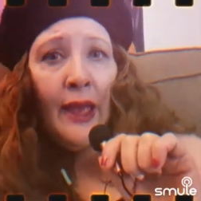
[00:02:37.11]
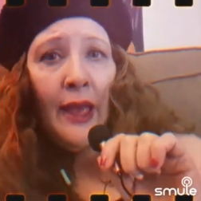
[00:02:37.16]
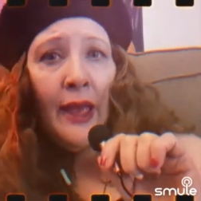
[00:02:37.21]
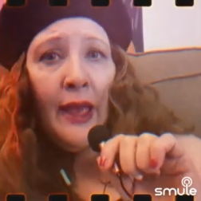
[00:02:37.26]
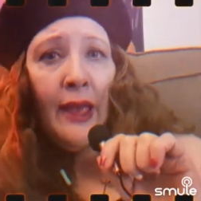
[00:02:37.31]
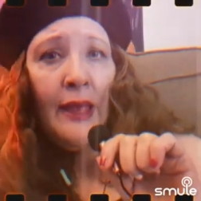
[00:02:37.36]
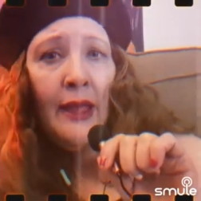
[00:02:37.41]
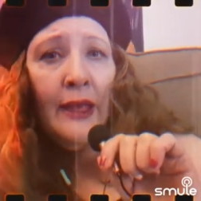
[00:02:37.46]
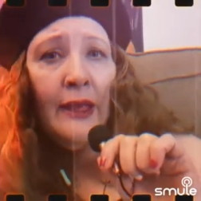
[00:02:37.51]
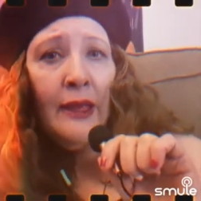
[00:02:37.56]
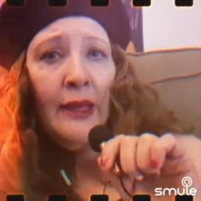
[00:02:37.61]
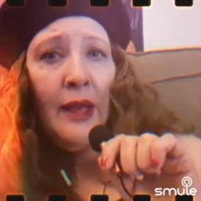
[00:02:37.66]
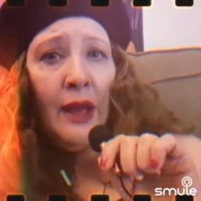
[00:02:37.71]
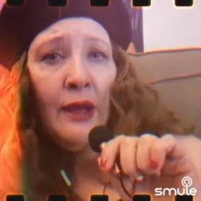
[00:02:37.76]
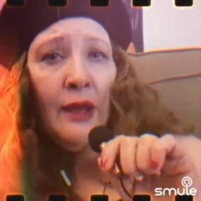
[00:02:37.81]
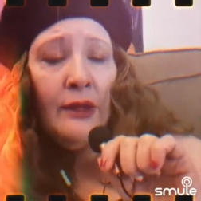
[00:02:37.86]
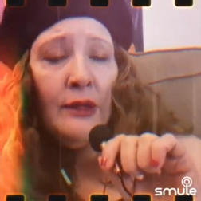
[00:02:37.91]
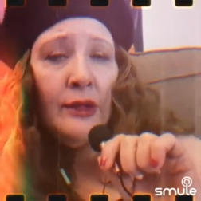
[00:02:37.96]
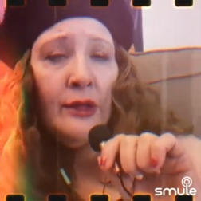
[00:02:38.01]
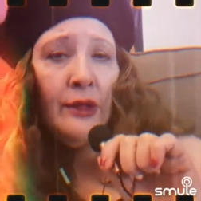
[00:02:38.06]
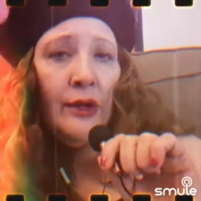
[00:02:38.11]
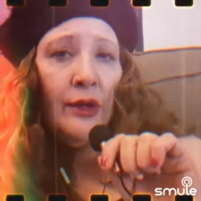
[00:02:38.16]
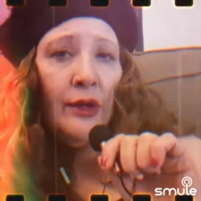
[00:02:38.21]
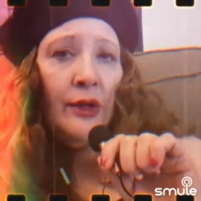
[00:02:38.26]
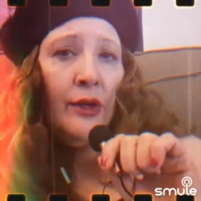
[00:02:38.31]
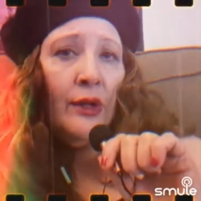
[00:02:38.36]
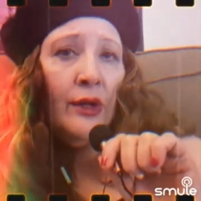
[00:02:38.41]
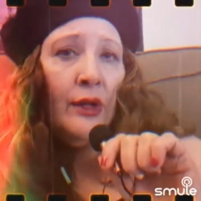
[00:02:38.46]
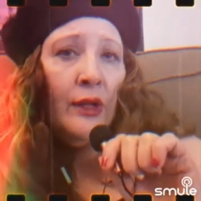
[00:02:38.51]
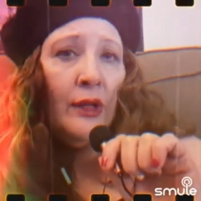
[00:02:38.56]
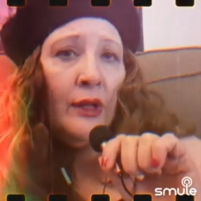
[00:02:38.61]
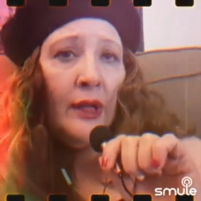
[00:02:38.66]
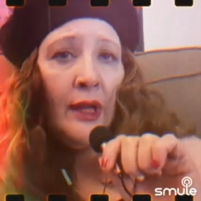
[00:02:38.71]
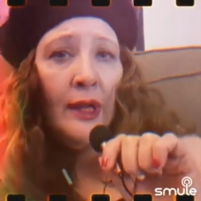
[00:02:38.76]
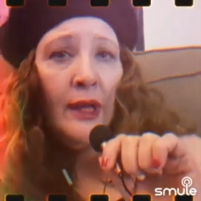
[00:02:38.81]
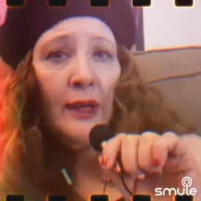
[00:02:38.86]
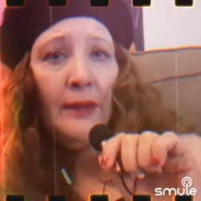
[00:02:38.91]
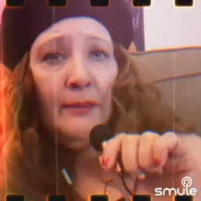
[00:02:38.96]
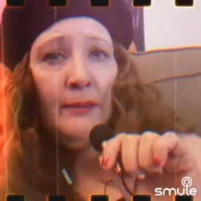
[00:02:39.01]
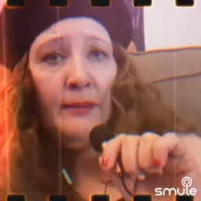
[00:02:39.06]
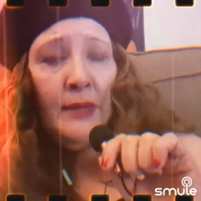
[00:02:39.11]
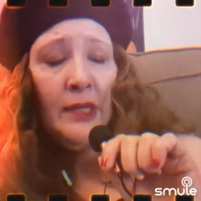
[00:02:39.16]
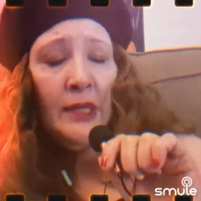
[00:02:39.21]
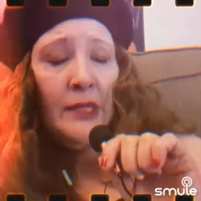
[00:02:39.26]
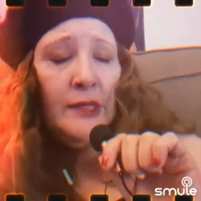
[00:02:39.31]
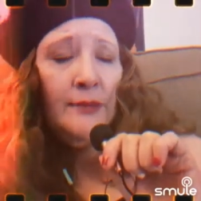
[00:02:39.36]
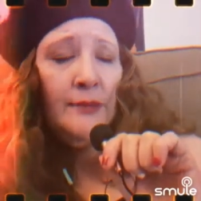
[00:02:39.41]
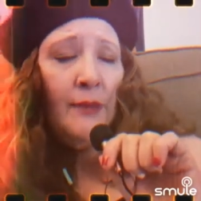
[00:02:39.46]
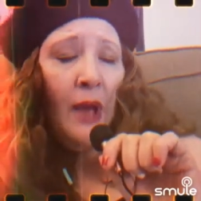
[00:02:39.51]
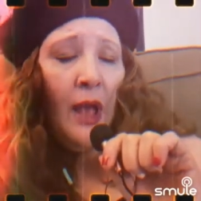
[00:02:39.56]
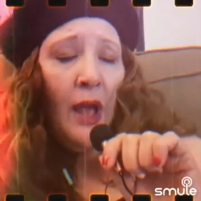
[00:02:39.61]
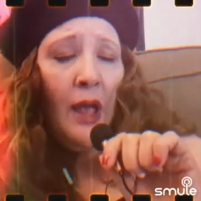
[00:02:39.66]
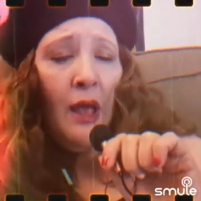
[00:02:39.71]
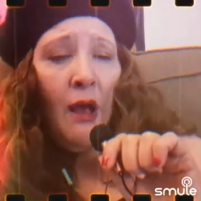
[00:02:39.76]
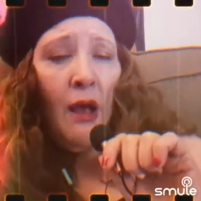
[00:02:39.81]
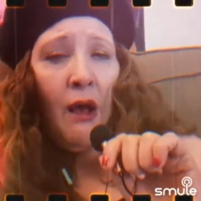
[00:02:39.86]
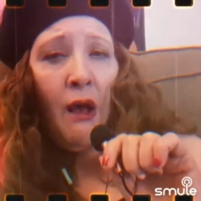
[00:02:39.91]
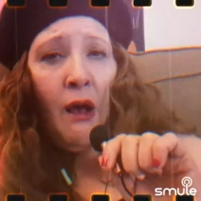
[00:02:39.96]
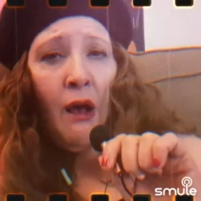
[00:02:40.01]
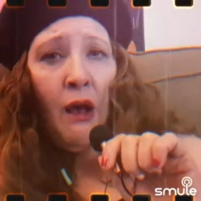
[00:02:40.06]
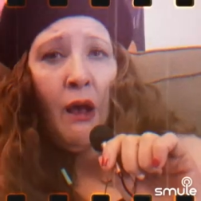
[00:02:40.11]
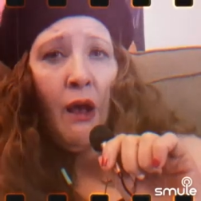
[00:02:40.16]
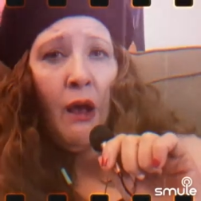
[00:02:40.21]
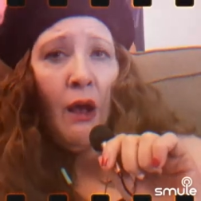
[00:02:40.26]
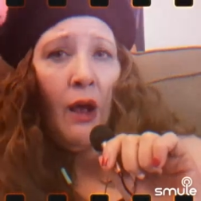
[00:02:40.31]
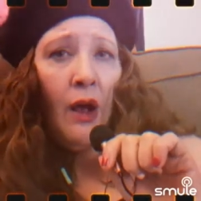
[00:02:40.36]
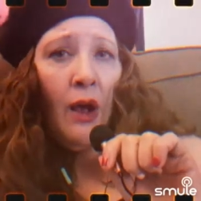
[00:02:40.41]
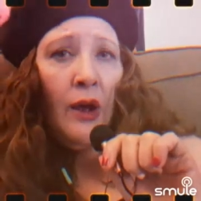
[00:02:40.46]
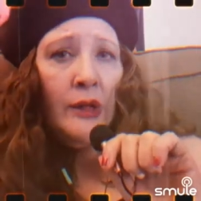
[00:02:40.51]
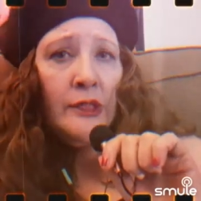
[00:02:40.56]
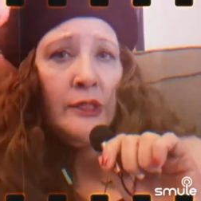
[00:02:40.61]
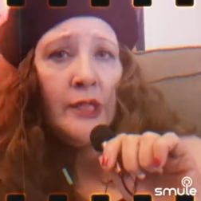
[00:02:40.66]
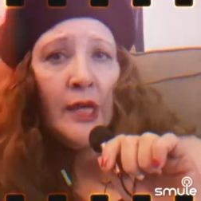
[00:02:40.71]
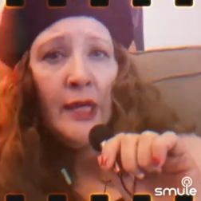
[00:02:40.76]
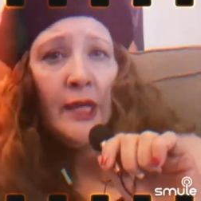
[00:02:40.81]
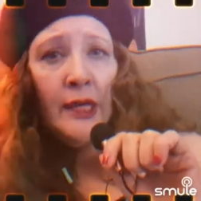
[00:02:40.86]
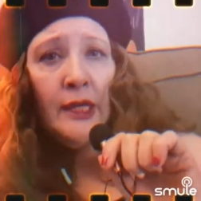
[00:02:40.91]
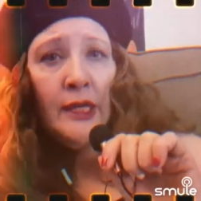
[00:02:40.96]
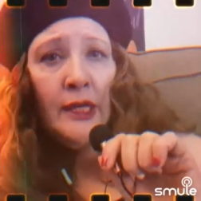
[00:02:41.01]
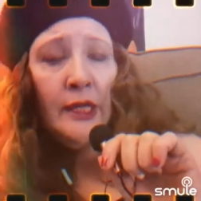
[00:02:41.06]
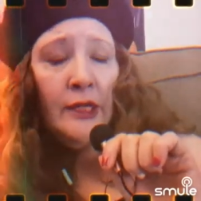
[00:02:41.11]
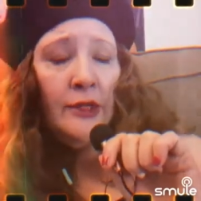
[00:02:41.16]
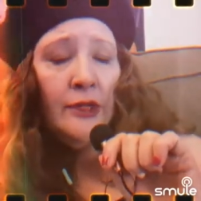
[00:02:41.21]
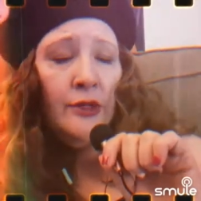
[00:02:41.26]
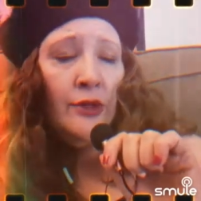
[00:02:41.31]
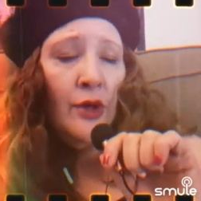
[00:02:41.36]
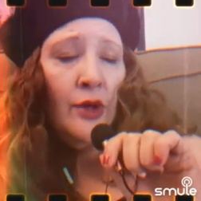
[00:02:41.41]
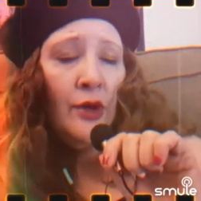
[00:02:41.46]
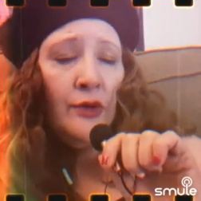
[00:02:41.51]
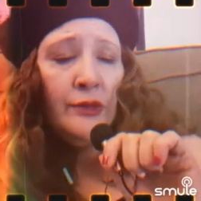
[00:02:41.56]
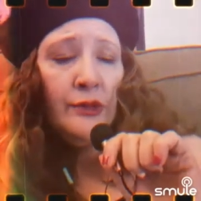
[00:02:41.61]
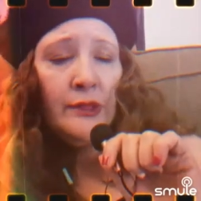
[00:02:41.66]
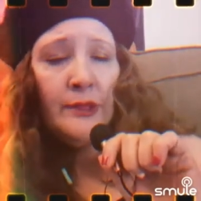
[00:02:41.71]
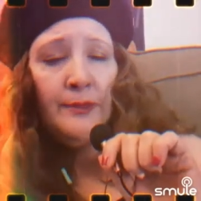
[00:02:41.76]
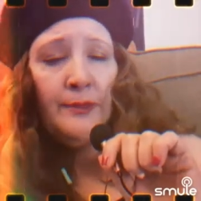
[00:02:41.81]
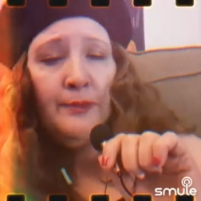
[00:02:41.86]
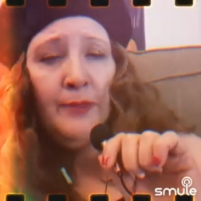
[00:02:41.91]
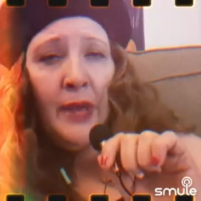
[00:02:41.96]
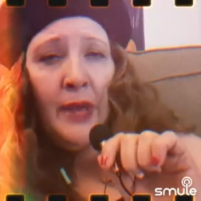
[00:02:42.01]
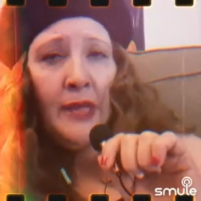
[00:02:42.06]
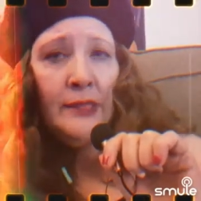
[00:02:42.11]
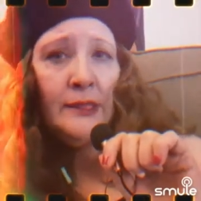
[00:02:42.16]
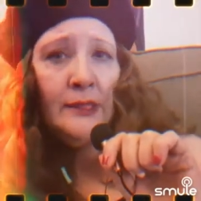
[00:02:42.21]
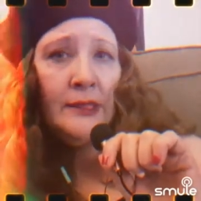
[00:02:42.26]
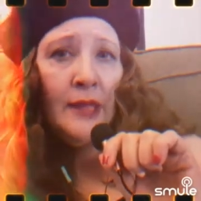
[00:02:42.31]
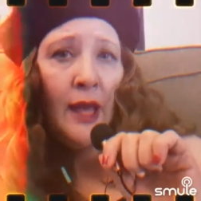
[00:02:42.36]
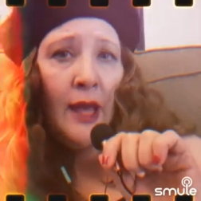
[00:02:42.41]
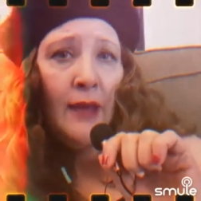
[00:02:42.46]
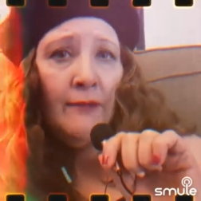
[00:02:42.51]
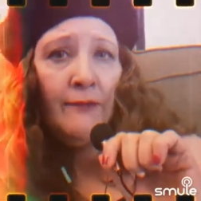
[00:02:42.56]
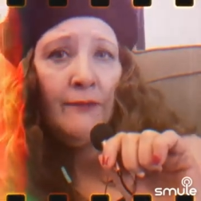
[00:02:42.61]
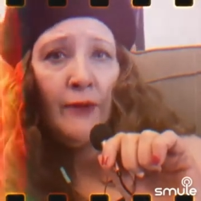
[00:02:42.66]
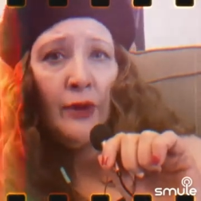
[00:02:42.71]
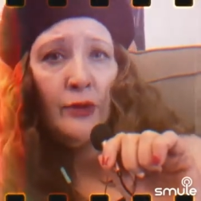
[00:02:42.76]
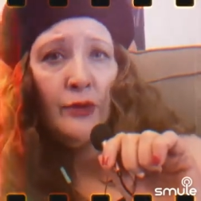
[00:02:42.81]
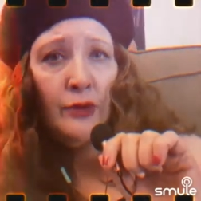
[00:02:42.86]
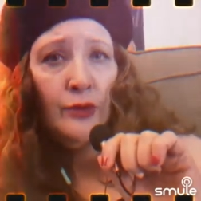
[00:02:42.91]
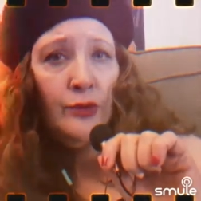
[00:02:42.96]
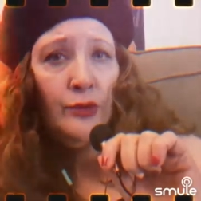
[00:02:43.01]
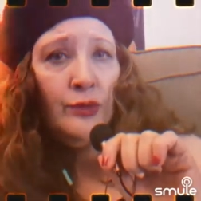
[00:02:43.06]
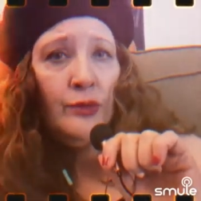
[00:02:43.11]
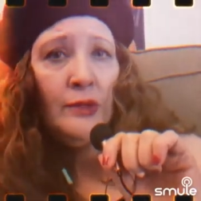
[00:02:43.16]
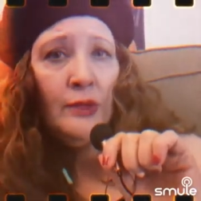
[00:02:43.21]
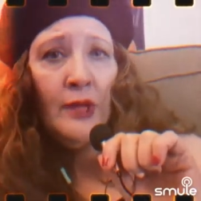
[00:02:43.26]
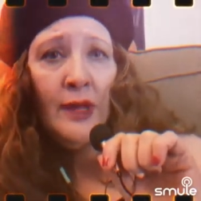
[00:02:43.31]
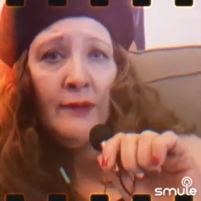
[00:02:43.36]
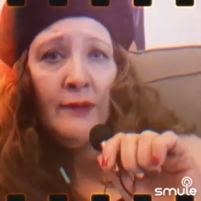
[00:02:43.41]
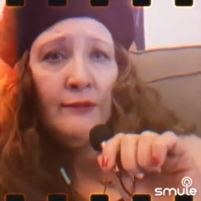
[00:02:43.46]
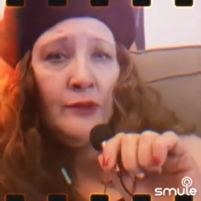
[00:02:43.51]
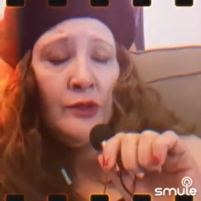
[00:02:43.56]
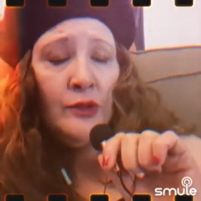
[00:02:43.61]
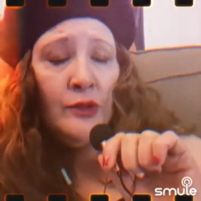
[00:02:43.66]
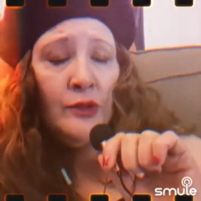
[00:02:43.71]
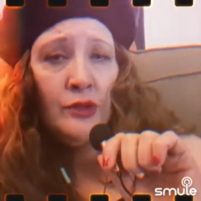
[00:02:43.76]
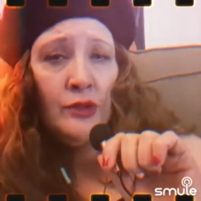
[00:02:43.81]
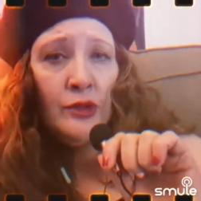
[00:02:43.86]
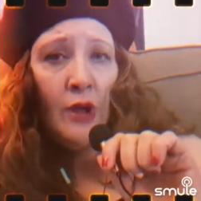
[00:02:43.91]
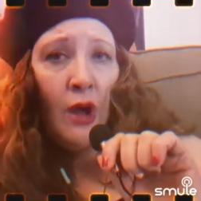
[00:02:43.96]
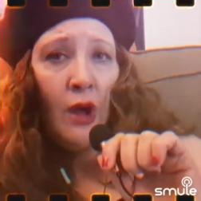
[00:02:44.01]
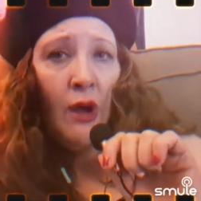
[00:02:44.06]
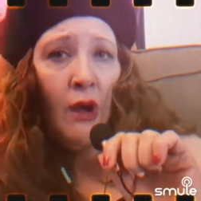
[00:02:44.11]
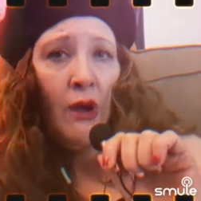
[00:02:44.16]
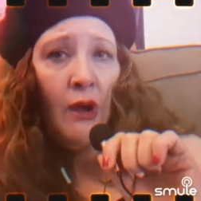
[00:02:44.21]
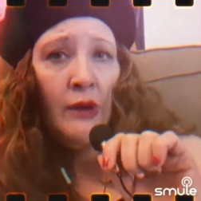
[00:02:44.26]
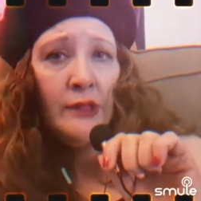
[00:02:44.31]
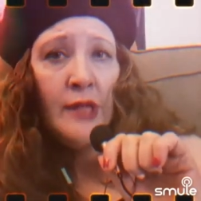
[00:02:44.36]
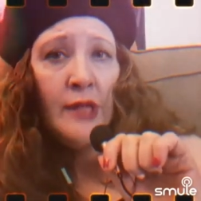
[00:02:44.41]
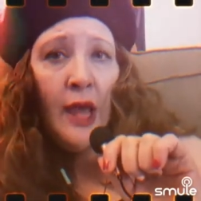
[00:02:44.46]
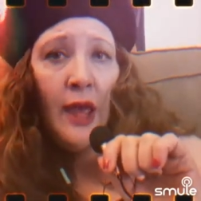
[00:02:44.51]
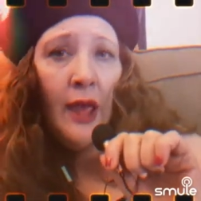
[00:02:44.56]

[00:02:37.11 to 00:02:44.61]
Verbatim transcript: Hang on, girl, Meet my heart. It knows the best time for new love to start.